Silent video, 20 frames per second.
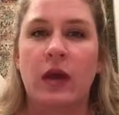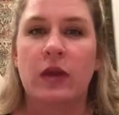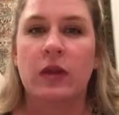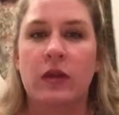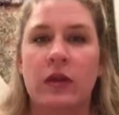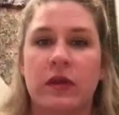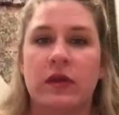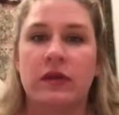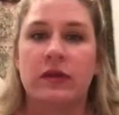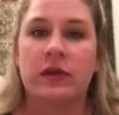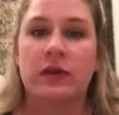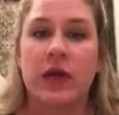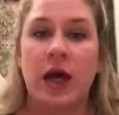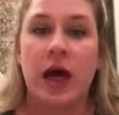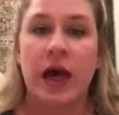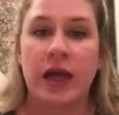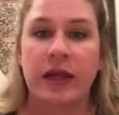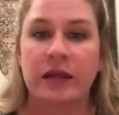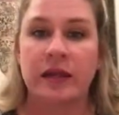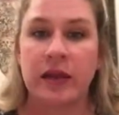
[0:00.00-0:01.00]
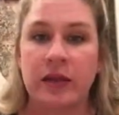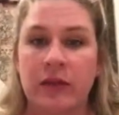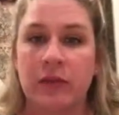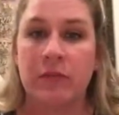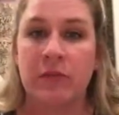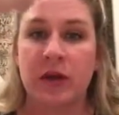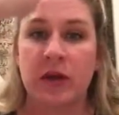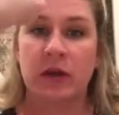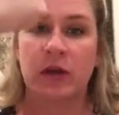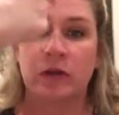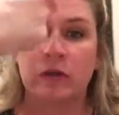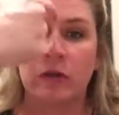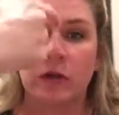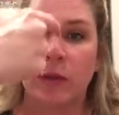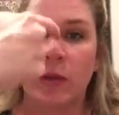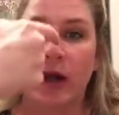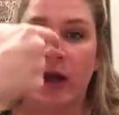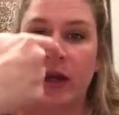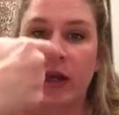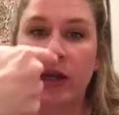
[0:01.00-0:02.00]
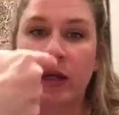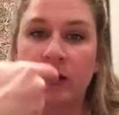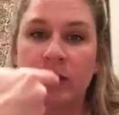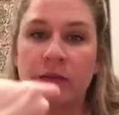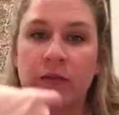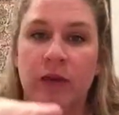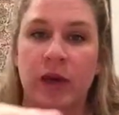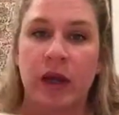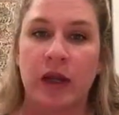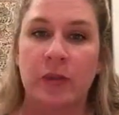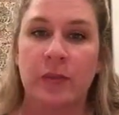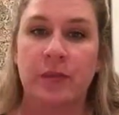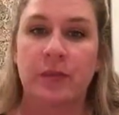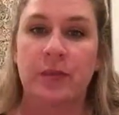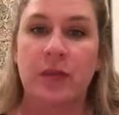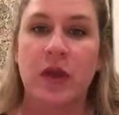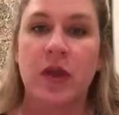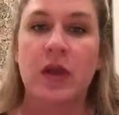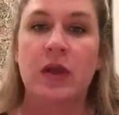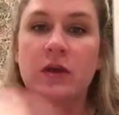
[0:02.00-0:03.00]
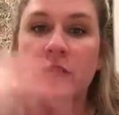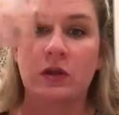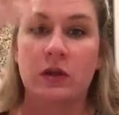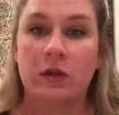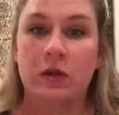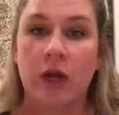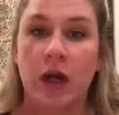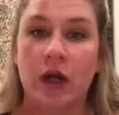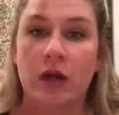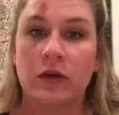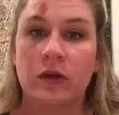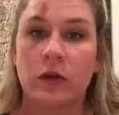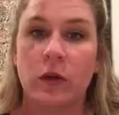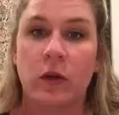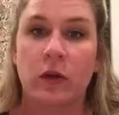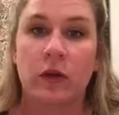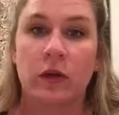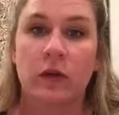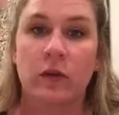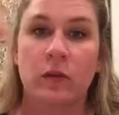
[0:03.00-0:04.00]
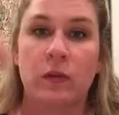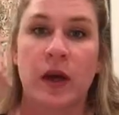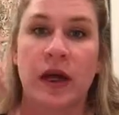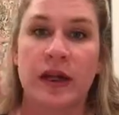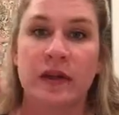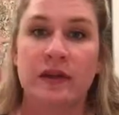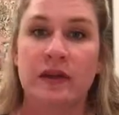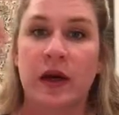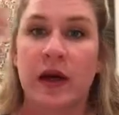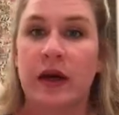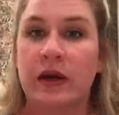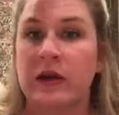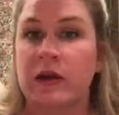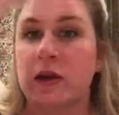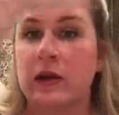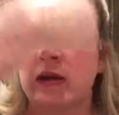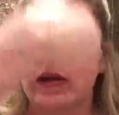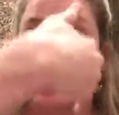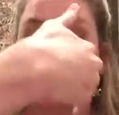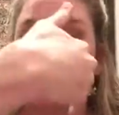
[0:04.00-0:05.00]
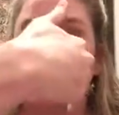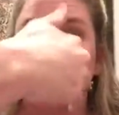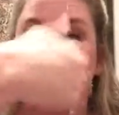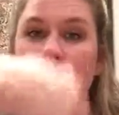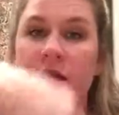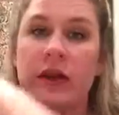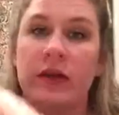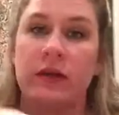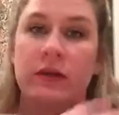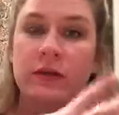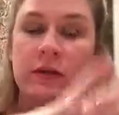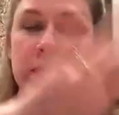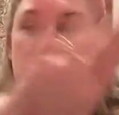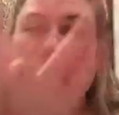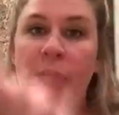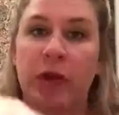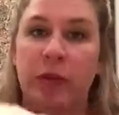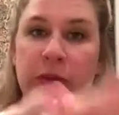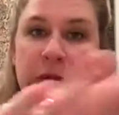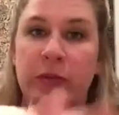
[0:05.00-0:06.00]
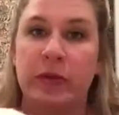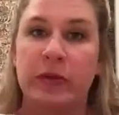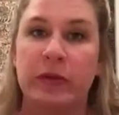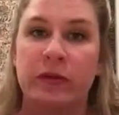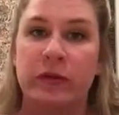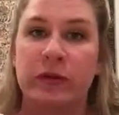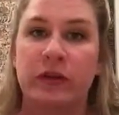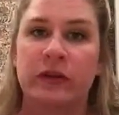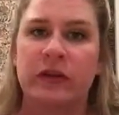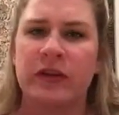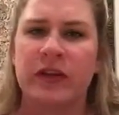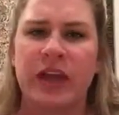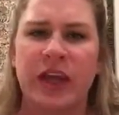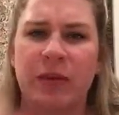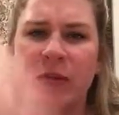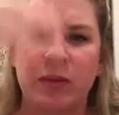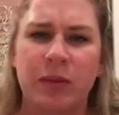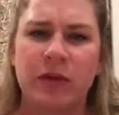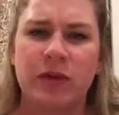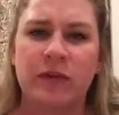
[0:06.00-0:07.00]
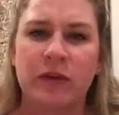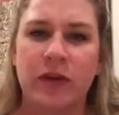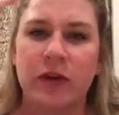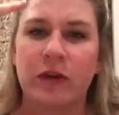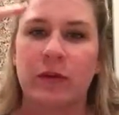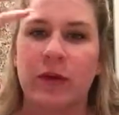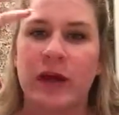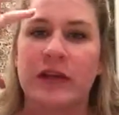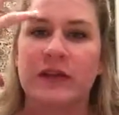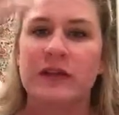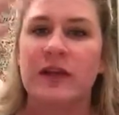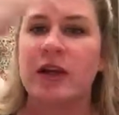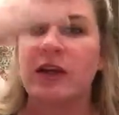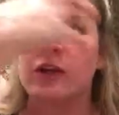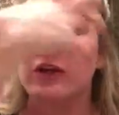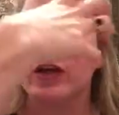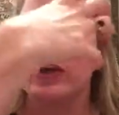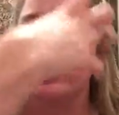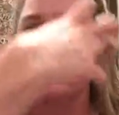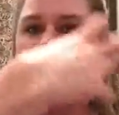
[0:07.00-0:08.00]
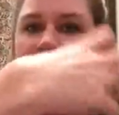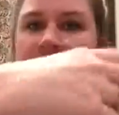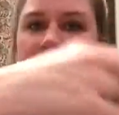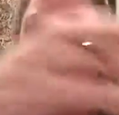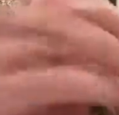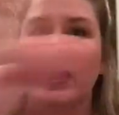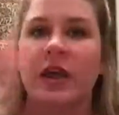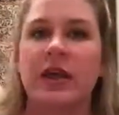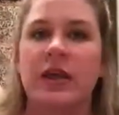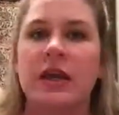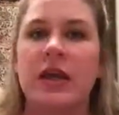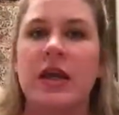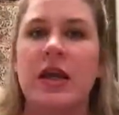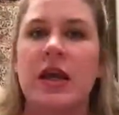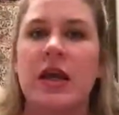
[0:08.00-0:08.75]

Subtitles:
this line down the middle of your body, right? So you've got your right side and your left side. I know it's going to probably be reversed in the camera, but you've got your right side and you got your left side.